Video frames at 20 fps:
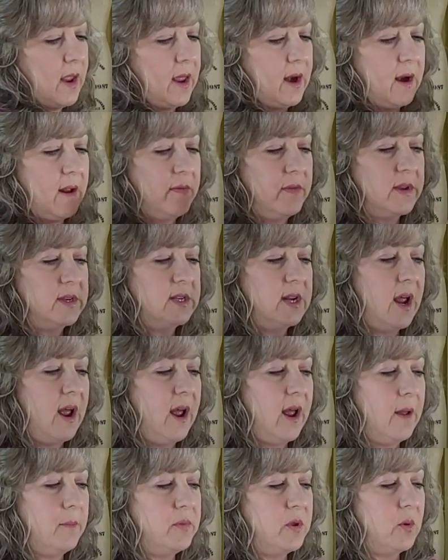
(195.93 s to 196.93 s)
And on the
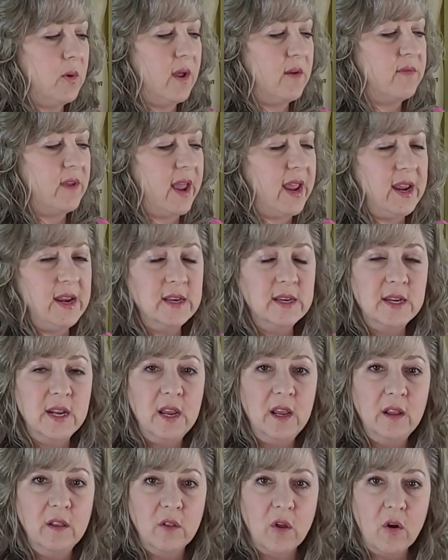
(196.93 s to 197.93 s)
top, you have
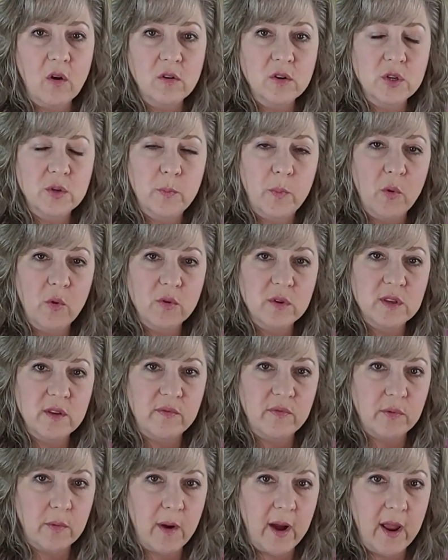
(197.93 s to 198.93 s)
18 large spools
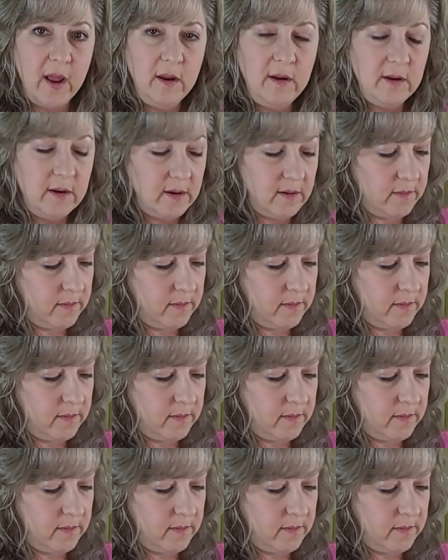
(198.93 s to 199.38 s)
of thread.